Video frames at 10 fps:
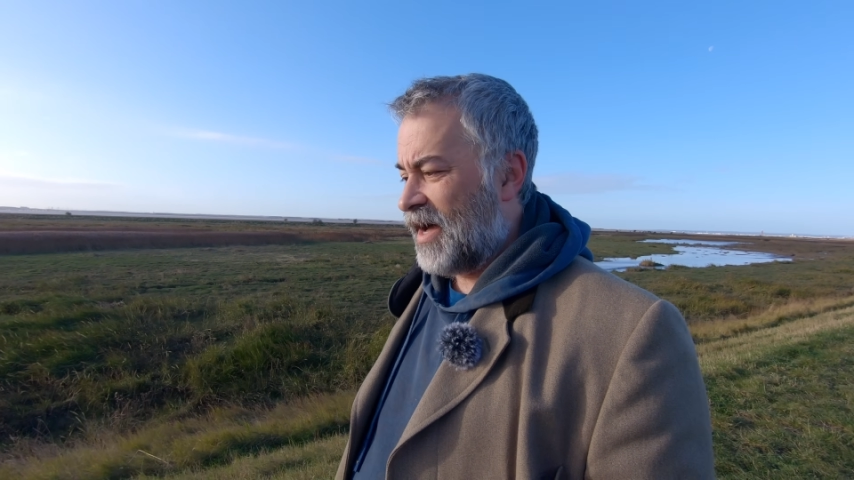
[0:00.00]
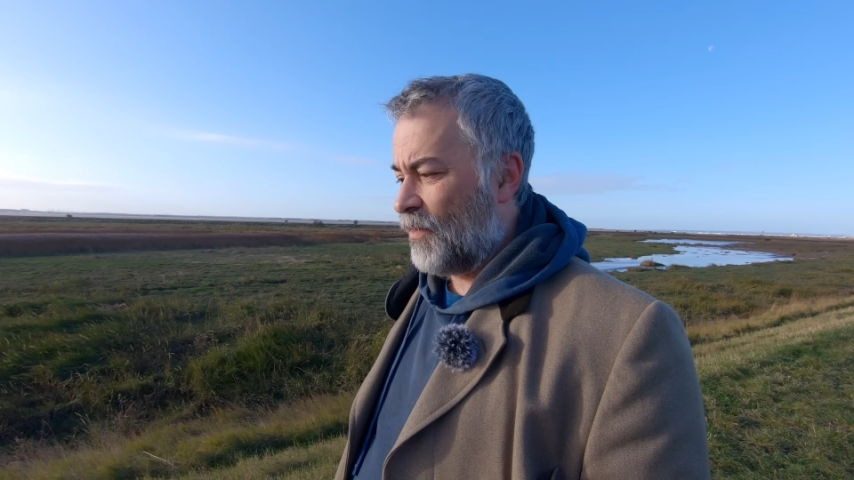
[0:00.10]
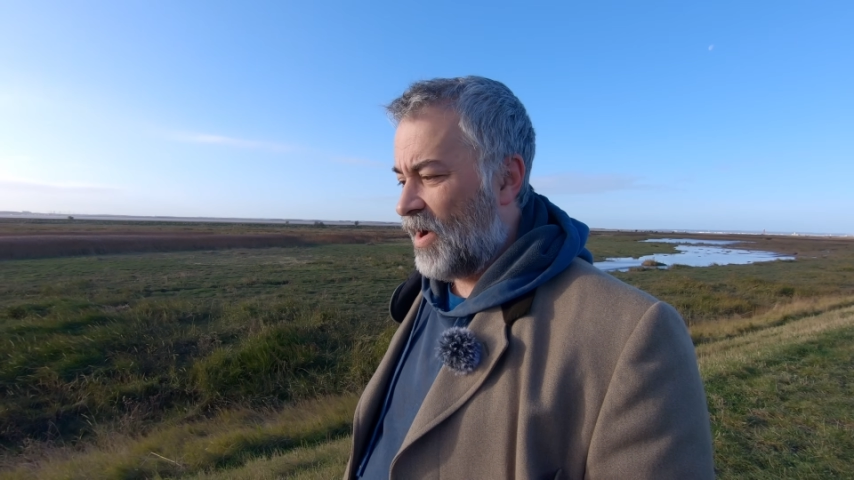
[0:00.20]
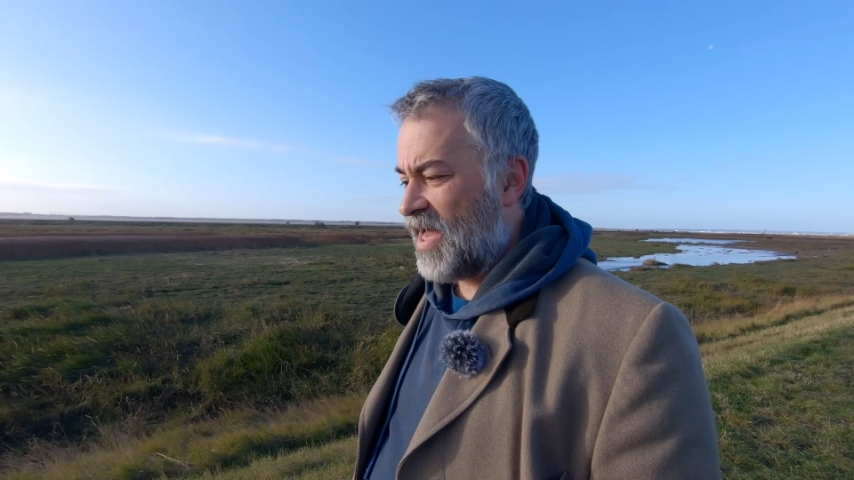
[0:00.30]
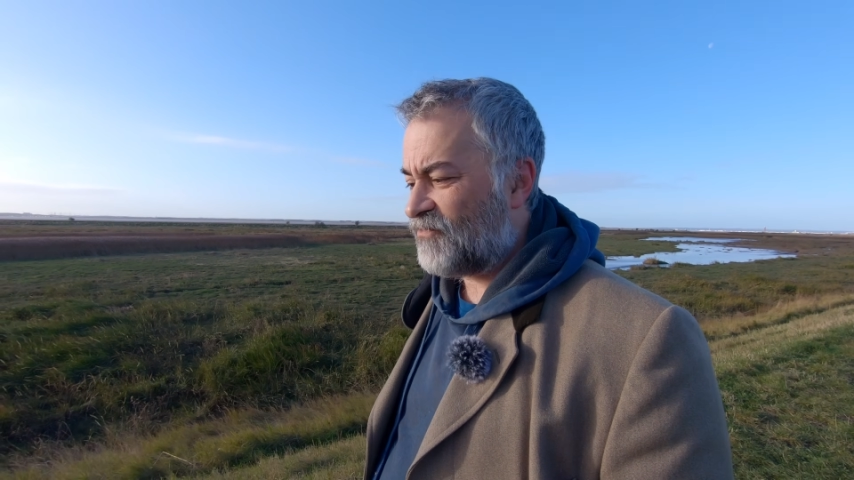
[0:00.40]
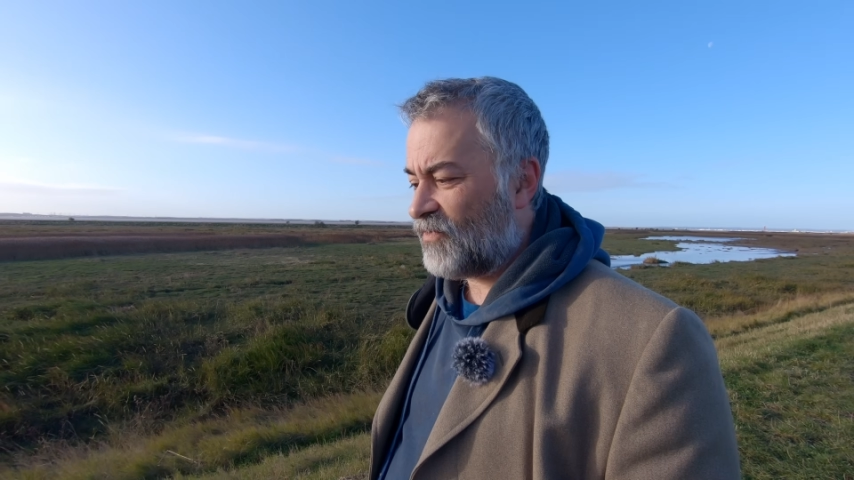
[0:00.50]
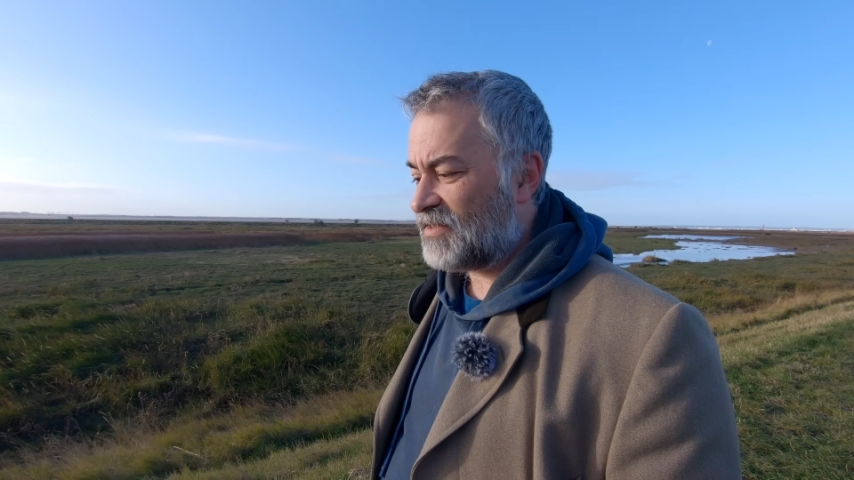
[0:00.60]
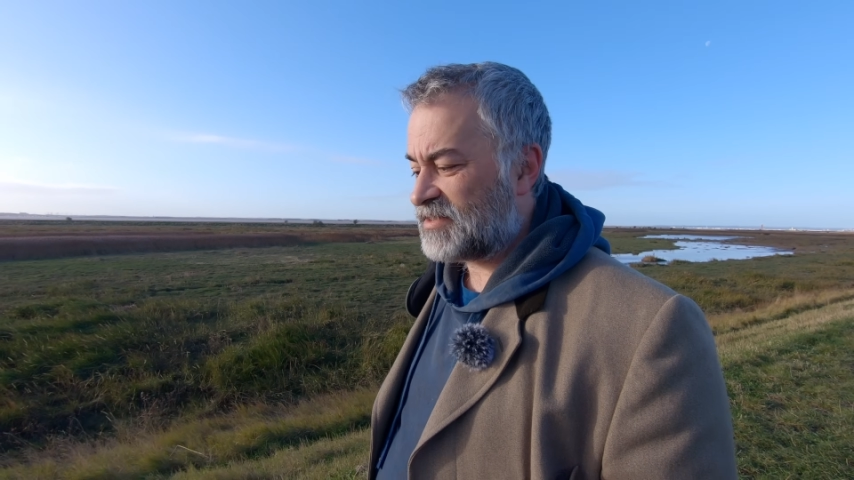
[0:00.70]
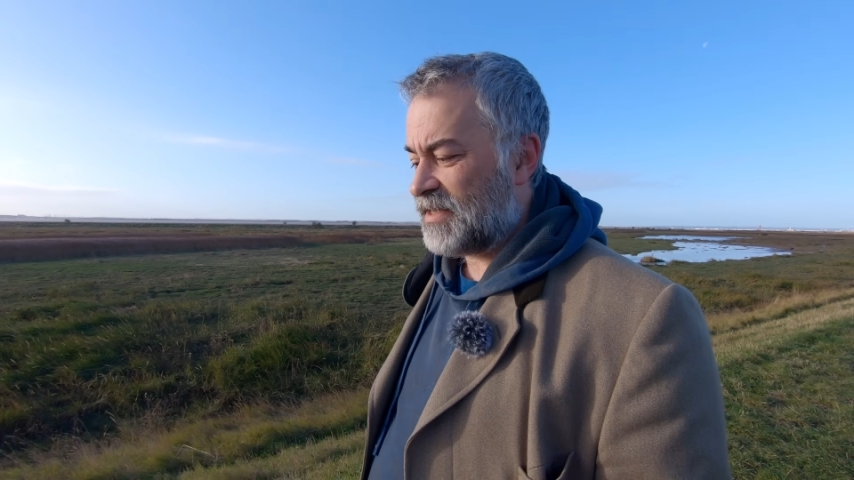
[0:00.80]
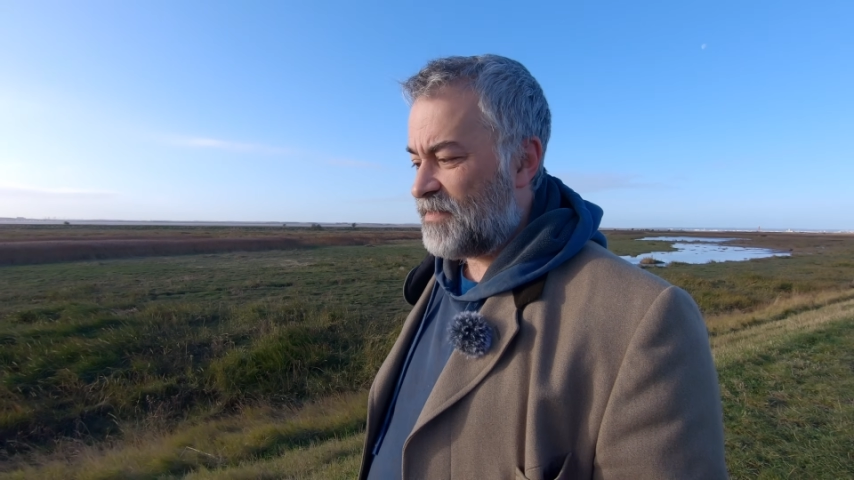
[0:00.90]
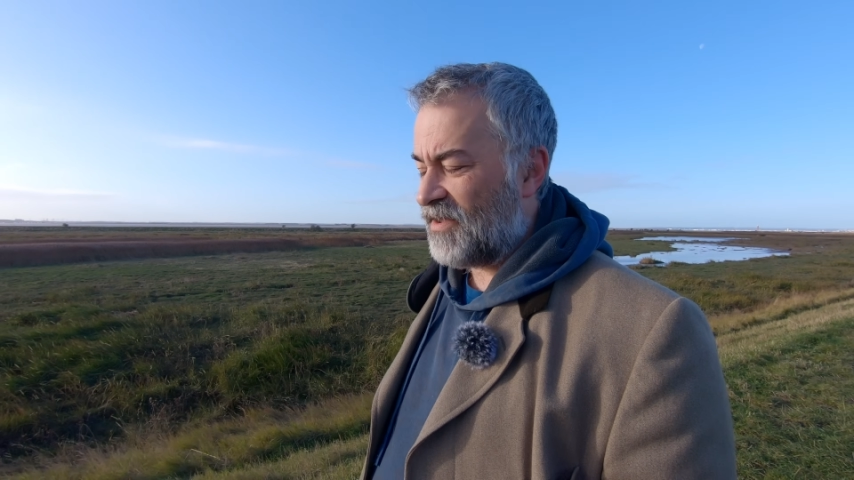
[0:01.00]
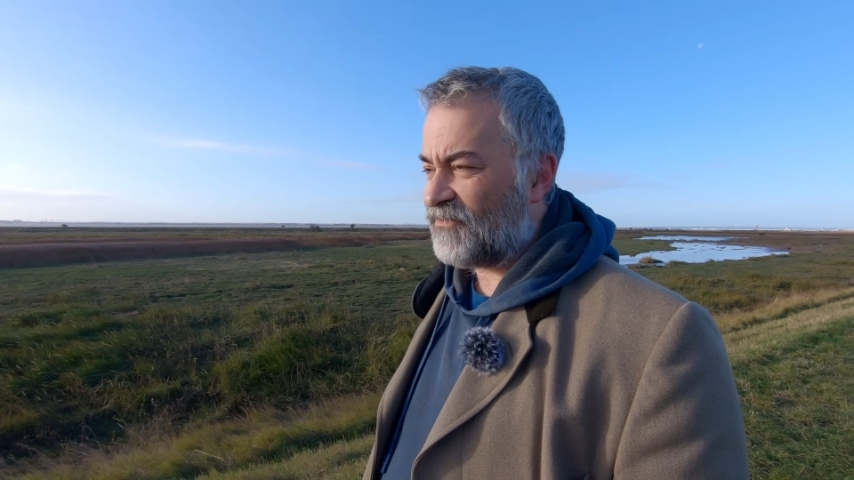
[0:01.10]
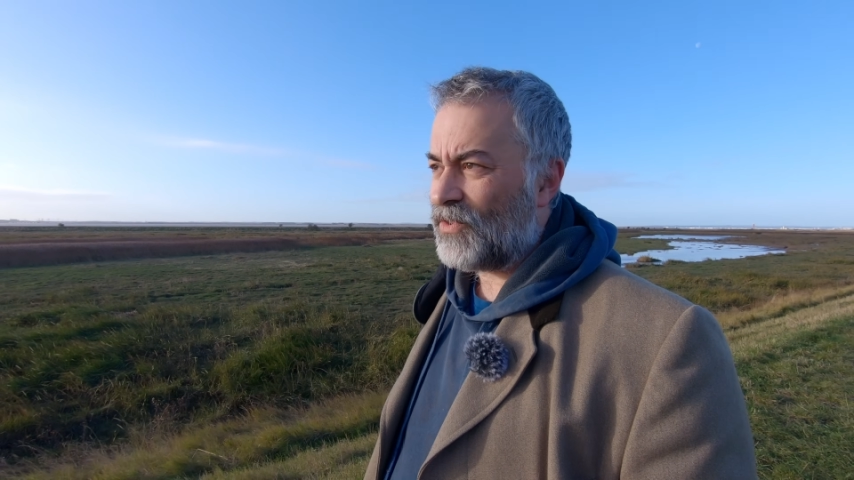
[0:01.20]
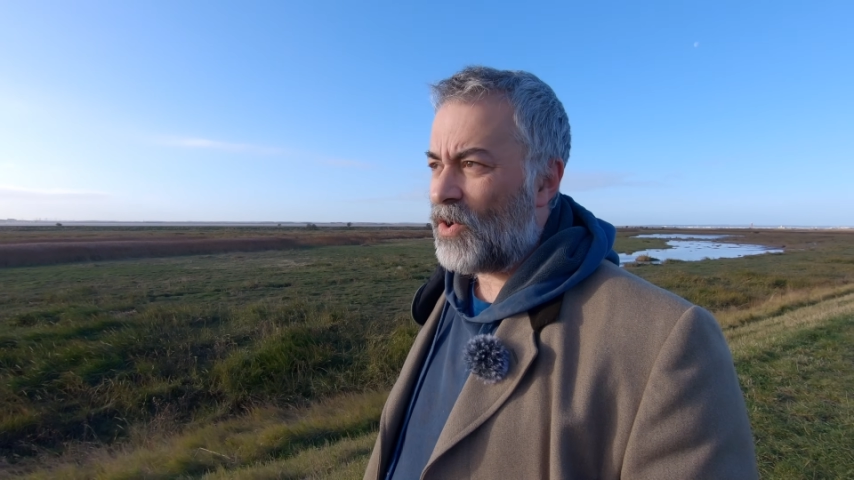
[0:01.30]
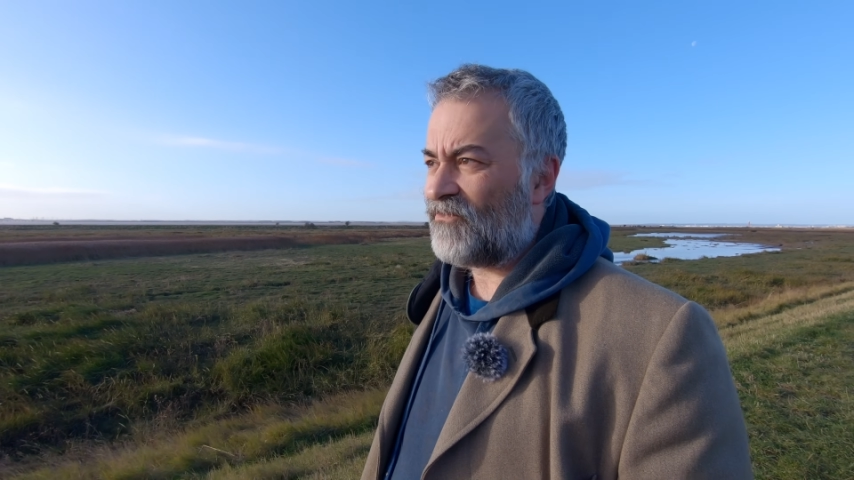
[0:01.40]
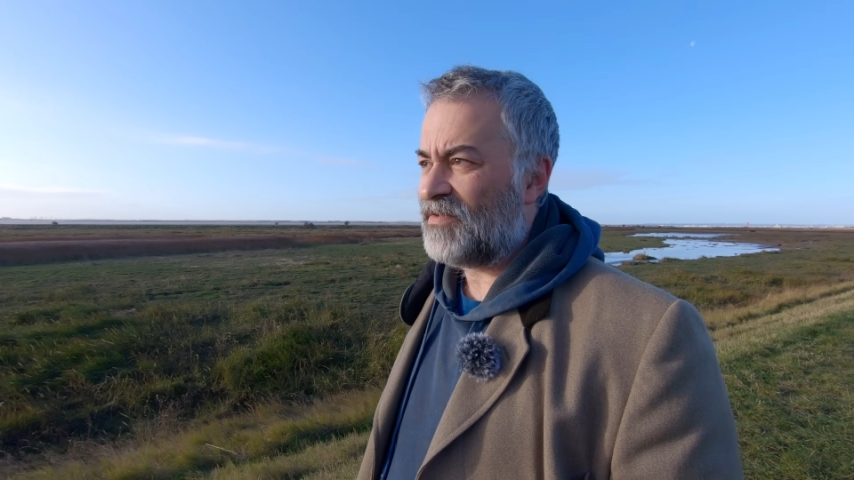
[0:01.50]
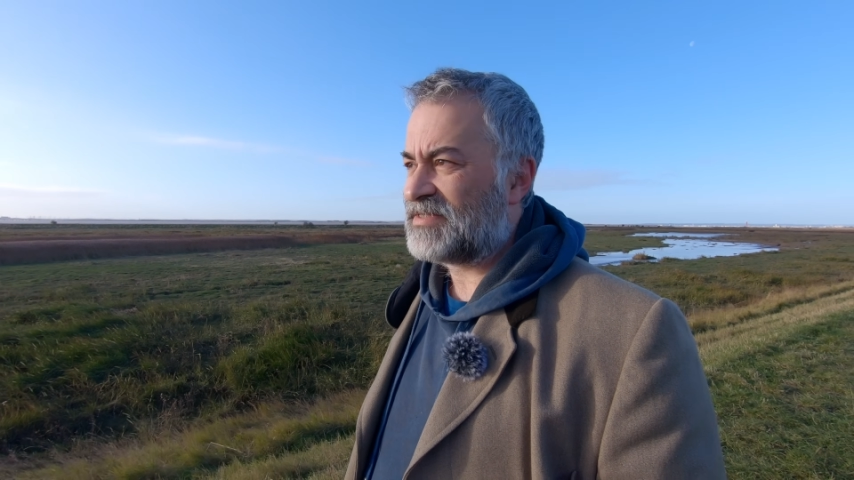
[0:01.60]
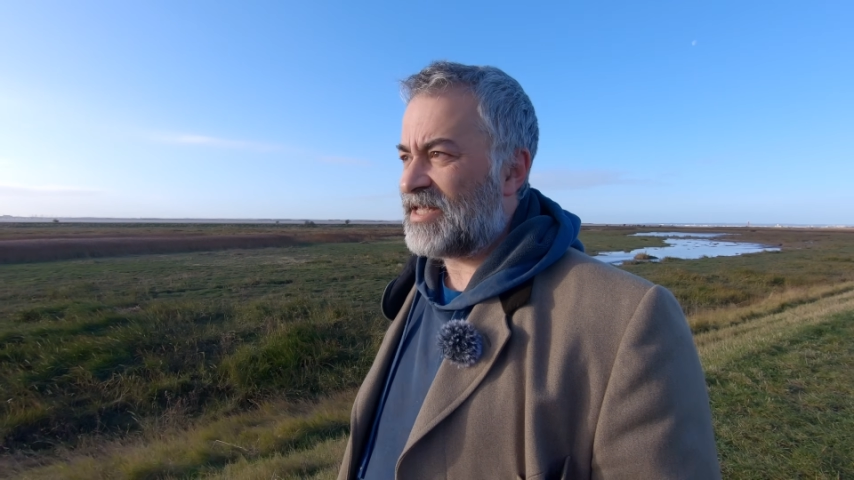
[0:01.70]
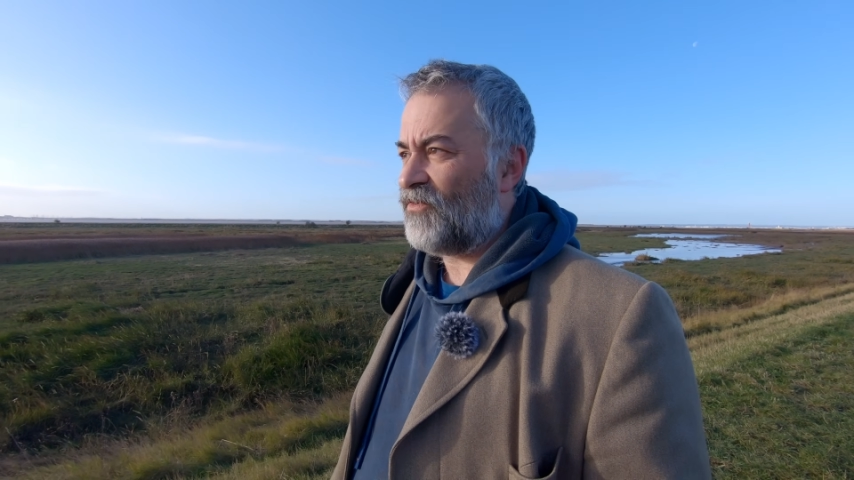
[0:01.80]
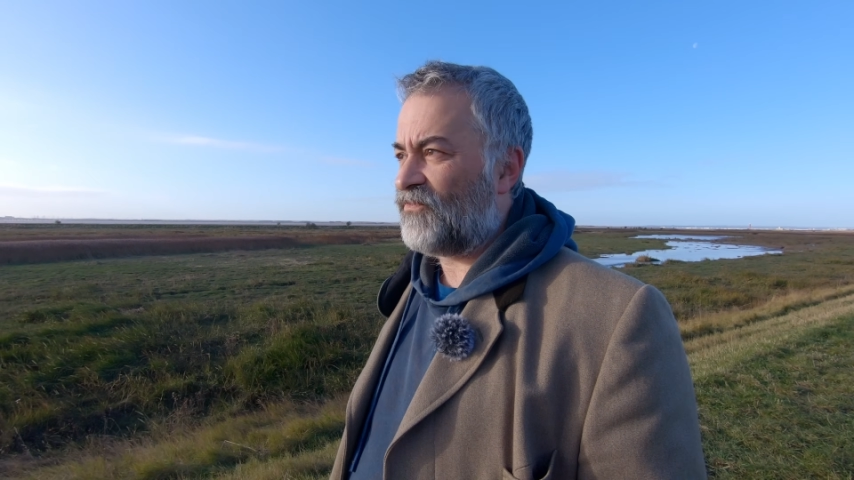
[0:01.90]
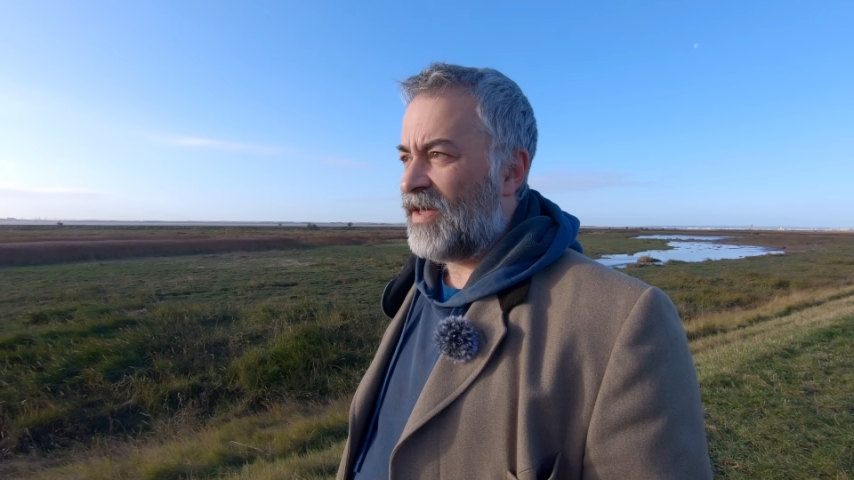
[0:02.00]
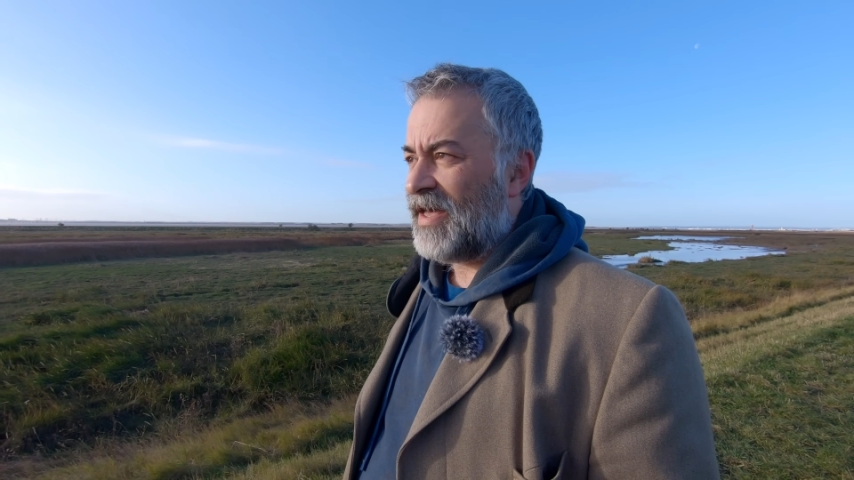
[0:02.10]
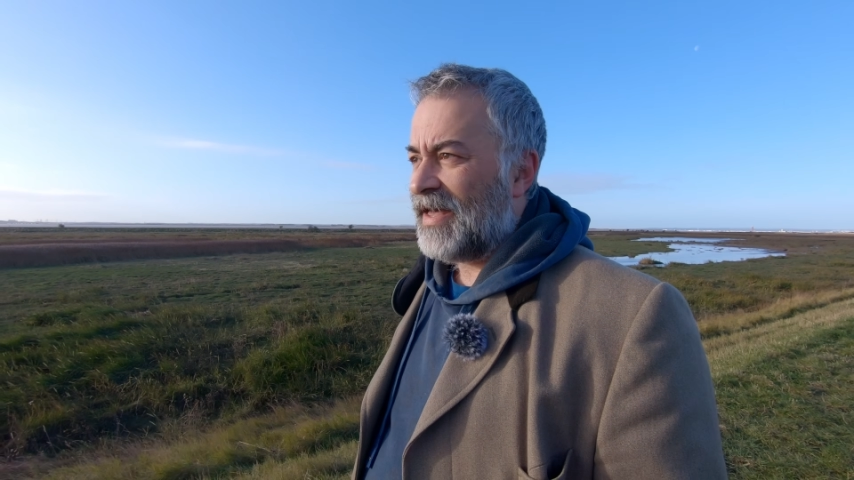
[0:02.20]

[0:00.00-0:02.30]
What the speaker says: and whatever else he may have thought of himself,